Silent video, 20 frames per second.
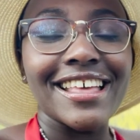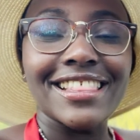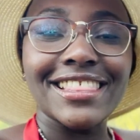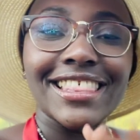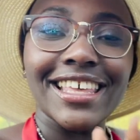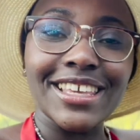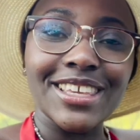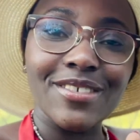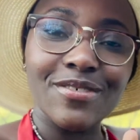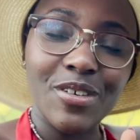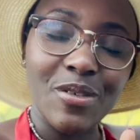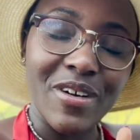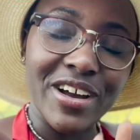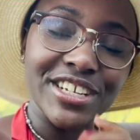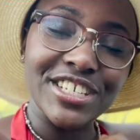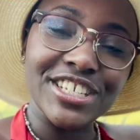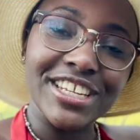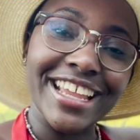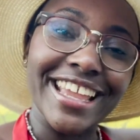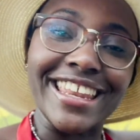Thank you for
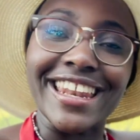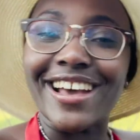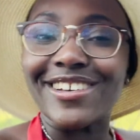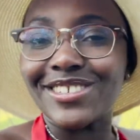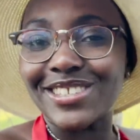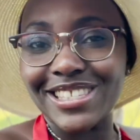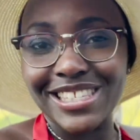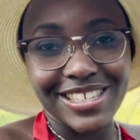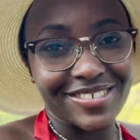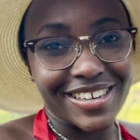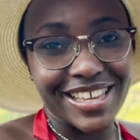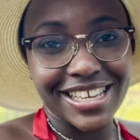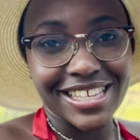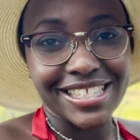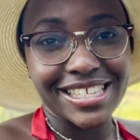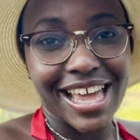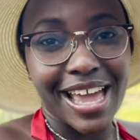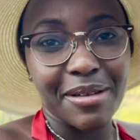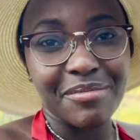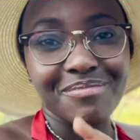watching and I'll see you
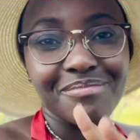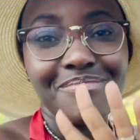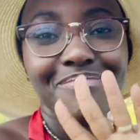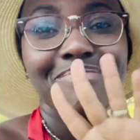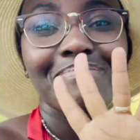next time.